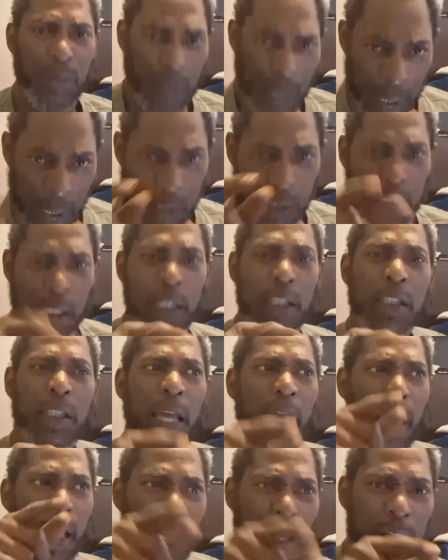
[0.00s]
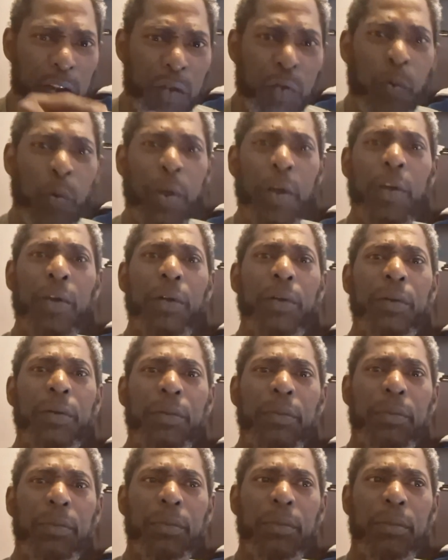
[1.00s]
He teach that Israel.
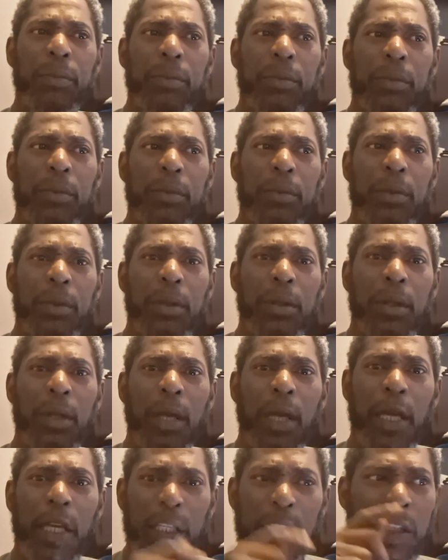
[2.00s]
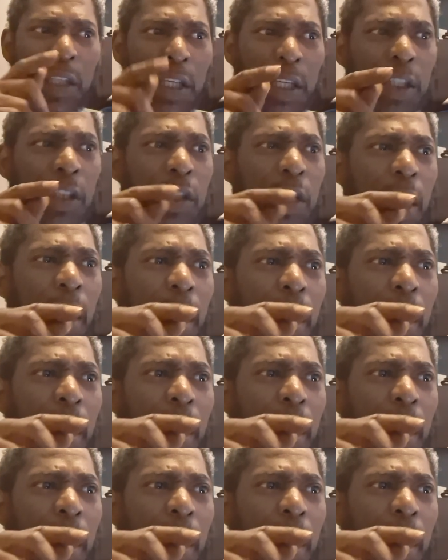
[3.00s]
He teach